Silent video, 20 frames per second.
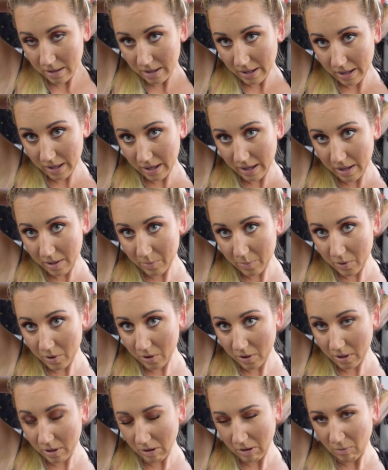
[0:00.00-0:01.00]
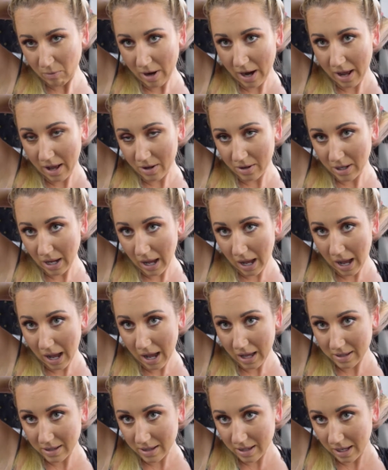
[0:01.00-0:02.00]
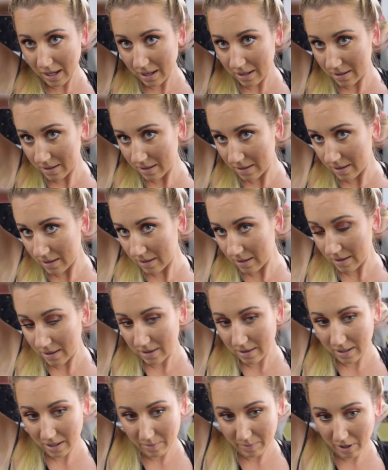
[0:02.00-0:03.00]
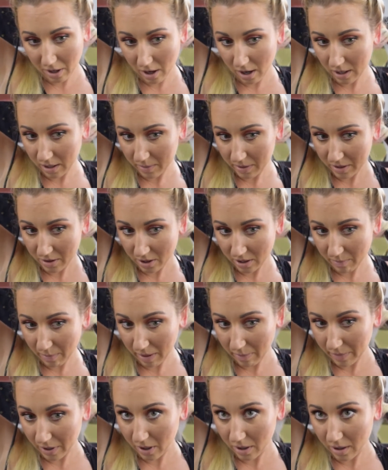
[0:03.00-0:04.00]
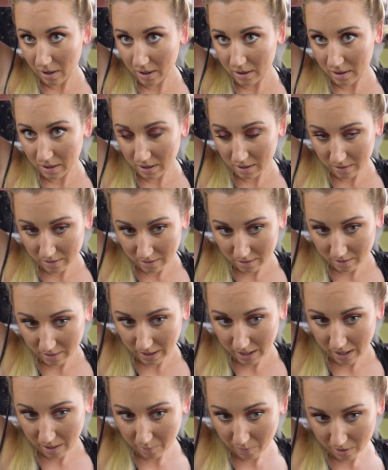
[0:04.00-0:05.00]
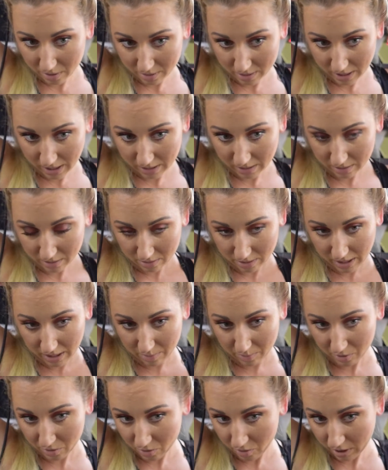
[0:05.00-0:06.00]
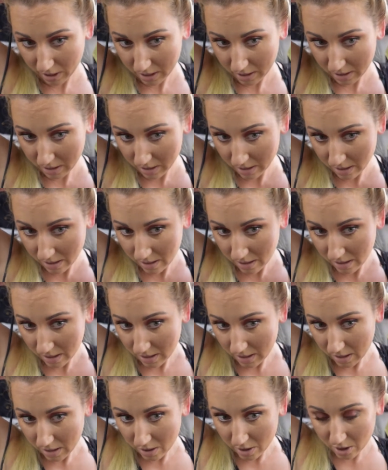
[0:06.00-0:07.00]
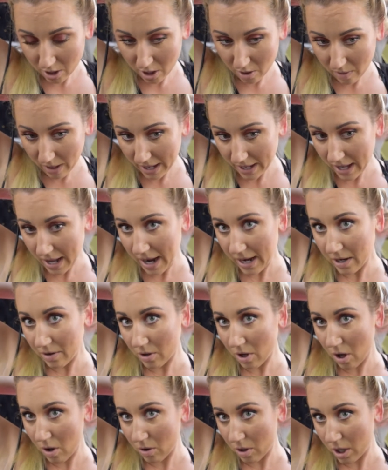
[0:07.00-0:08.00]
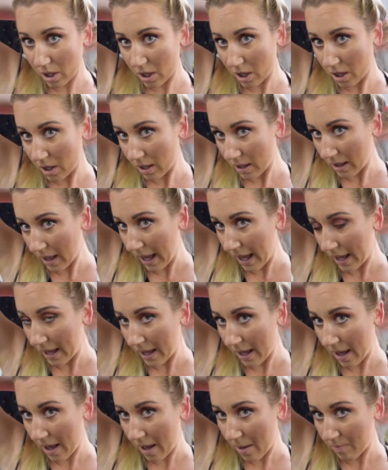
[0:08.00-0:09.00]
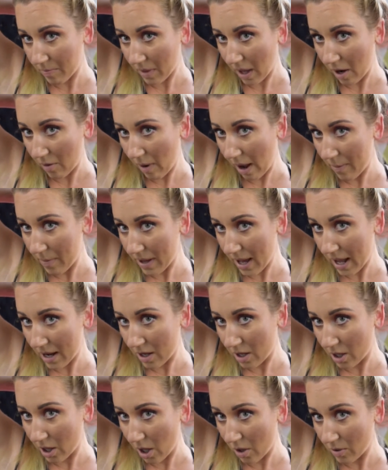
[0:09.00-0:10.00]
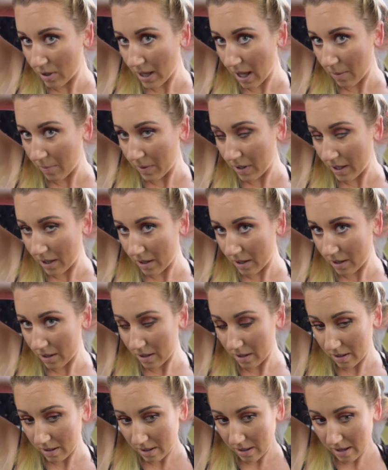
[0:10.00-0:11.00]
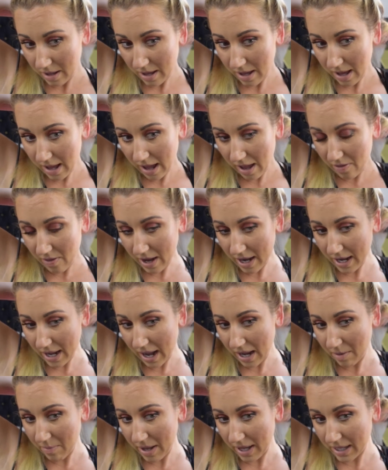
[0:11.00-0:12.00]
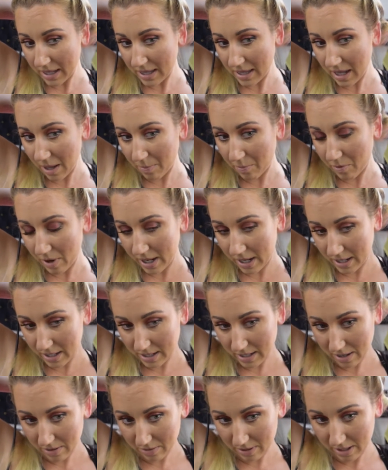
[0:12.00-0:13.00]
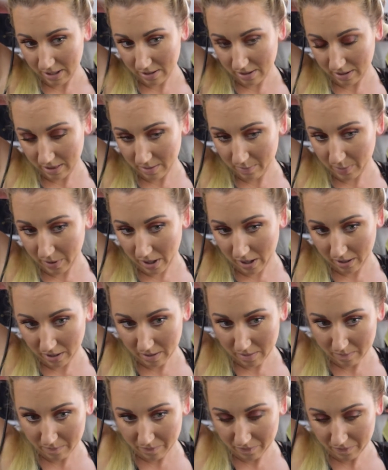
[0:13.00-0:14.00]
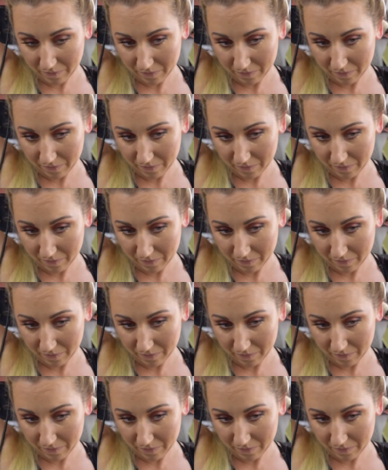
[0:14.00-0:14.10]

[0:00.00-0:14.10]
And pull it around. Ah, see? This is going to be hard. I'm going to look in my mirror, not the camera, tiny little camera screen. So I kind of go I wrap it kind of close up here, and then I kind of make it separated down here at the bottom.